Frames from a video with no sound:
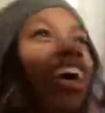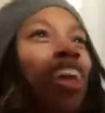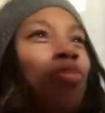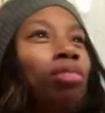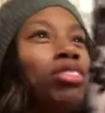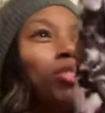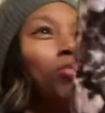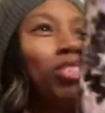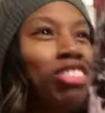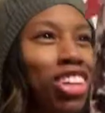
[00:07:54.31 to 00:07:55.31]
And I'm
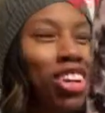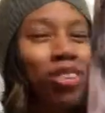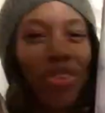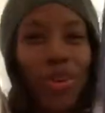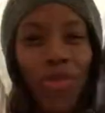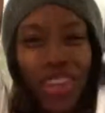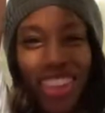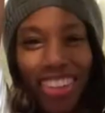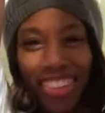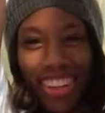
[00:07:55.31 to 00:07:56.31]
assuming she don't know
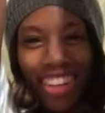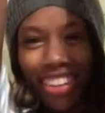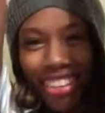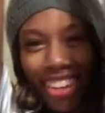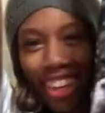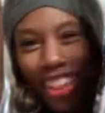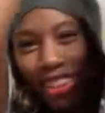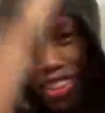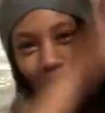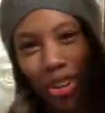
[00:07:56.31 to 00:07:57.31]
what this is
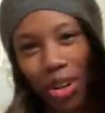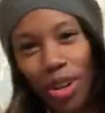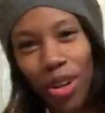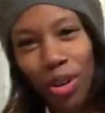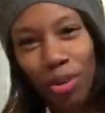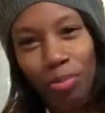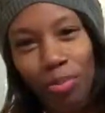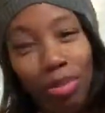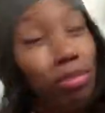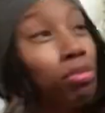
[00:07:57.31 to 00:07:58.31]
either
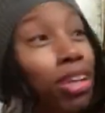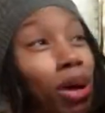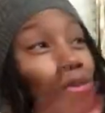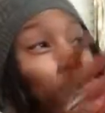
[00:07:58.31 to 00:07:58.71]
but, but I